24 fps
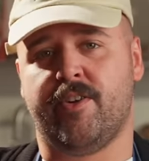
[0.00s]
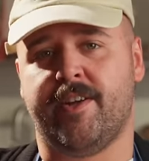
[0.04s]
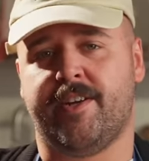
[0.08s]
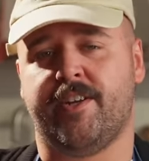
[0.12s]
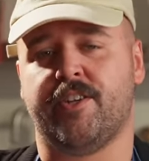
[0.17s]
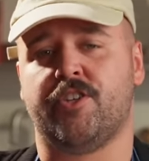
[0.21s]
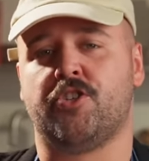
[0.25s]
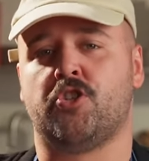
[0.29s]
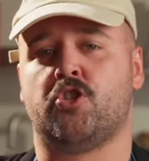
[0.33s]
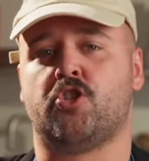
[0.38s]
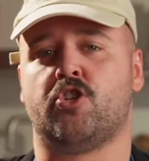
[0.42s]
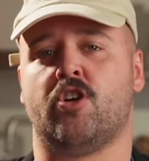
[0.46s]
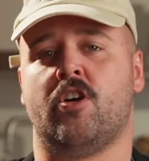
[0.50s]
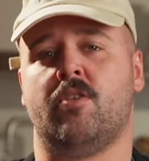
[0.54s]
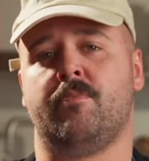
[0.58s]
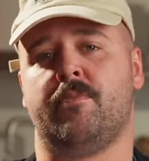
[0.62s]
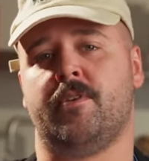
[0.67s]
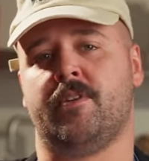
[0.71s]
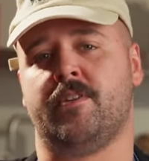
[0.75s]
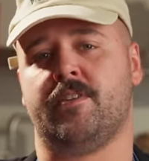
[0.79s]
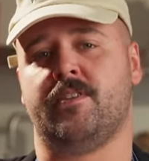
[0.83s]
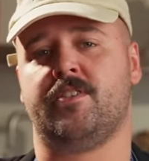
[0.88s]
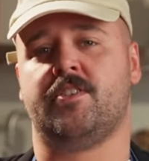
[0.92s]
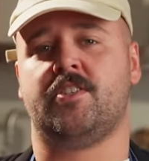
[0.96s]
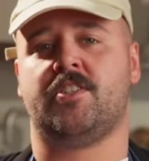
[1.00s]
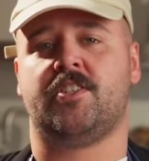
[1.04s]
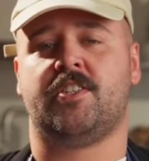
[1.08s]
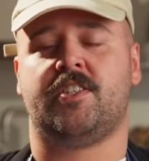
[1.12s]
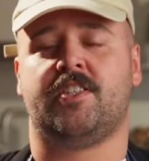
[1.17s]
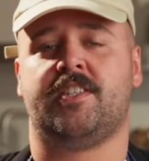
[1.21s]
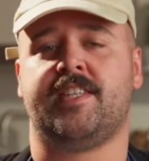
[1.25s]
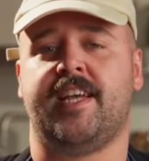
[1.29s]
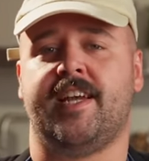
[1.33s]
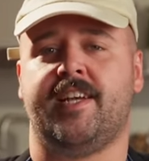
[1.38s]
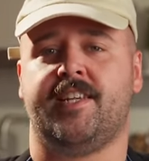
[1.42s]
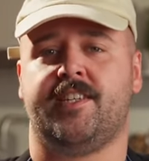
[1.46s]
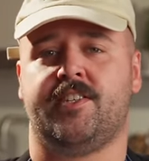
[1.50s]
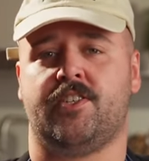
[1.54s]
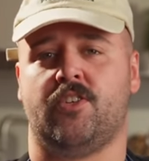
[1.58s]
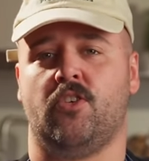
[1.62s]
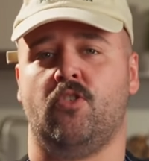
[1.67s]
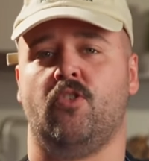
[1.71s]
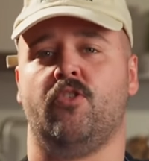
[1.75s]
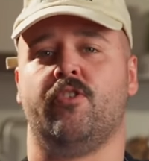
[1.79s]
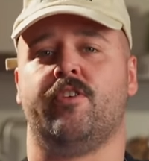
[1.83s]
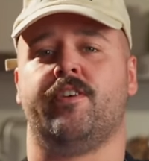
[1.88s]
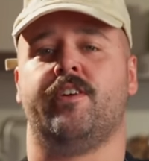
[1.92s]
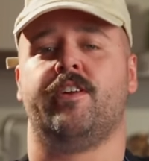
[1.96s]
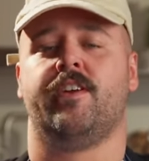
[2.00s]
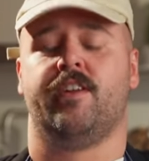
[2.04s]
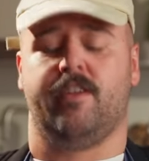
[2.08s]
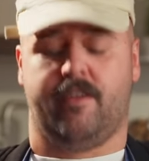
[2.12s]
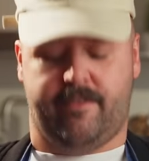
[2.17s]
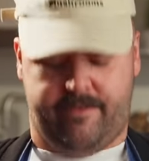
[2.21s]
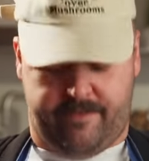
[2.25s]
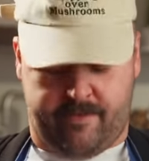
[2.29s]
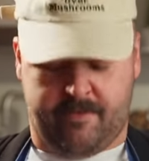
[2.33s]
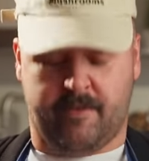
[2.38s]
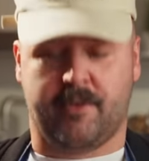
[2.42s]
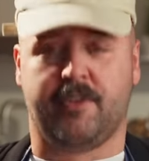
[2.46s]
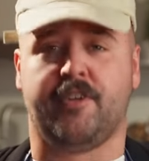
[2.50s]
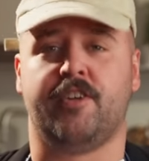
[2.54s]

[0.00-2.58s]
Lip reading: like a German sex lord from a